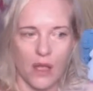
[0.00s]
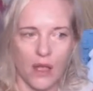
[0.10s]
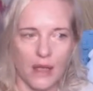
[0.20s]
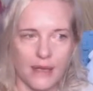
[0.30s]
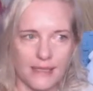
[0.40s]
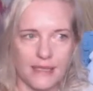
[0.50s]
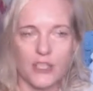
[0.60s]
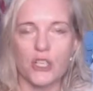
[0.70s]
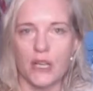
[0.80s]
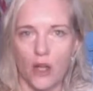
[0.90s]

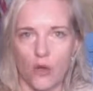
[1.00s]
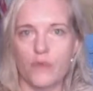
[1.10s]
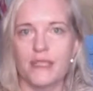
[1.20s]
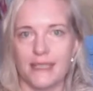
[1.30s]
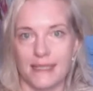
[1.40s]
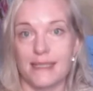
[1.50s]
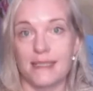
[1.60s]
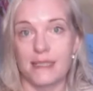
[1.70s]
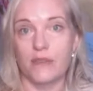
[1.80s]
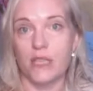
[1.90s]
essentially
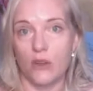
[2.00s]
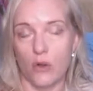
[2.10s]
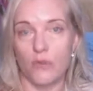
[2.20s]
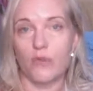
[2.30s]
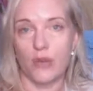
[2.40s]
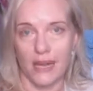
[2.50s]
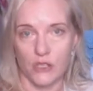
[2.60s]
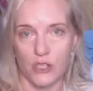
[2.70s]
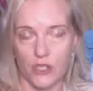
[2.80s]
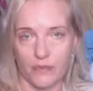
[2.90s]
oversensitivity,
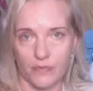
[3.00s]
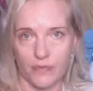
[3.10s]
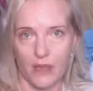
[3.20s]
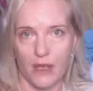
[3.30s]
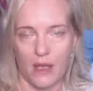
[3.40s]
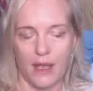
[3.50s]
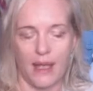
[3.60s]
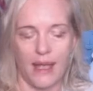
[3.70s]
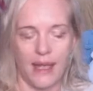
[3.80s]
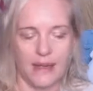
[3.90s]
overreaction.
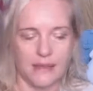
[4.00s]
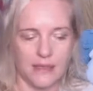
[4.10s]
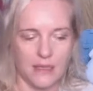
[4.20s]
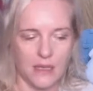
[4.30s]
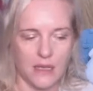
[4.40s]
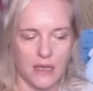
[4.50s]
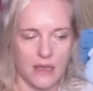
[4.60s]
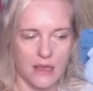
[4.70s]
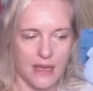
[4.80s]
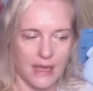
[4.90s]
And
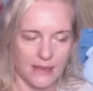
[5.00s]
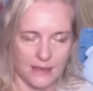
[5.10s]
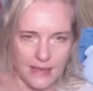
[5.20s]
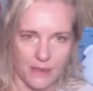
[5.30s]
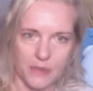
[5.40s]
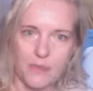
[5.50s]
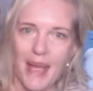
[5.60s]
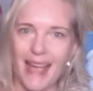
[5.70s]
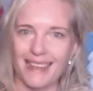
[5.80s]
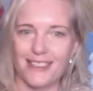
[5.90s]
that comes
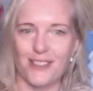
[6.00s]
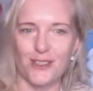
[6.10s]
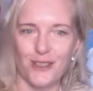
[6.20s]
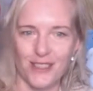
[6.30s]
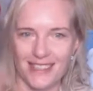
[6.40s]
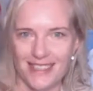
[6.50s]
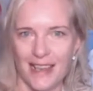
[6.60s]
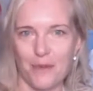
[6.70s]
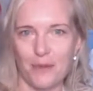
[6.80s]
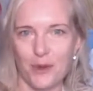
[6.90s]
back to the
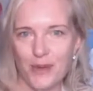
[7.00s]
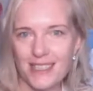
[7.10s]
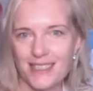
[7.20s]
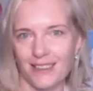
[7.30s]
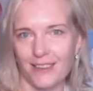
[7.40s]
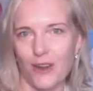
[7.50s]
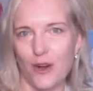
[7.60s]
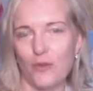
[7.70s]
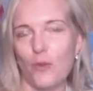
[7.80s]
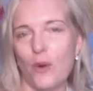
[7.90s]
same question
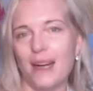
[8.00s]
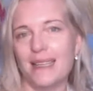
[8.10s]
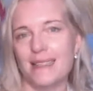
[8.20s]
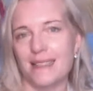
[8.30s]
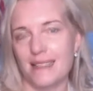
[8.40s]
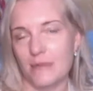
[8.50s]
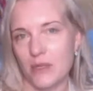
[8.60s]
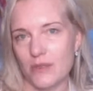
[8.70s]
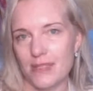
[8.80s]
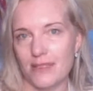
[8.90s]
of why is the
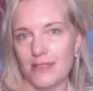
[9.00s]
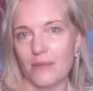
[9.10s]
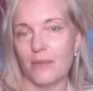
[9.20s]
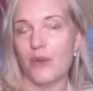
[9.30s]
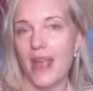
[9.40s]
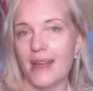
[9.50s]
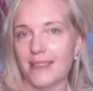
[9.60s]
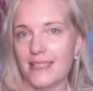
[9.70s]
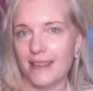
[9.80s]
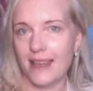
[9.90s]
immune system
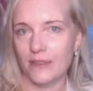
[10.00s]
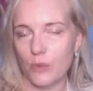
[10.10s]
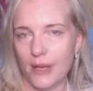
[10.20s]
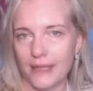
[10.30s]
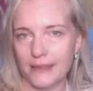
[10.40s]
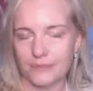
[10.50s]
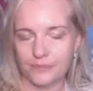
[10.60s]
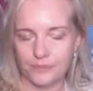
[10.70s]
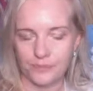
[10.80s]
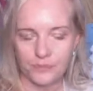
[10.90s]
reacting that way?
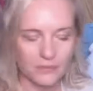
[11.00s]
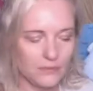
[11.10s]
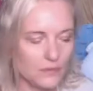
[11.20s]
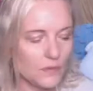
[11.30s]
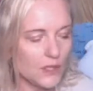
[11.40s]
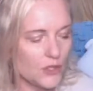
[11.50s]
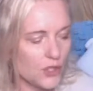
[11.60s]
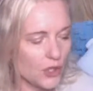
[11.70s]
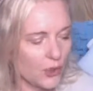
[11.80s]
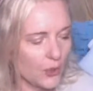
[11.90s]

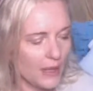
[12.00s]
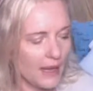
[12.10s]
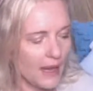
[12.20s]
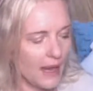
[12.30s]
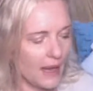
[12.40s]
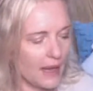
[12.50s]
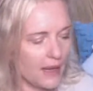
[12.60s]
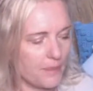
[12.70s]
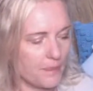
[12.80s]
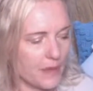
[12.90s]
So
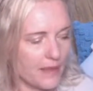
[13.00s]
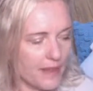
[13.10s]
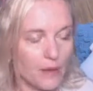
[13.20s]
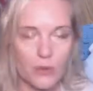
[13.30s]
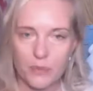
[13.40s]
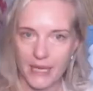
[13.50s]
that would be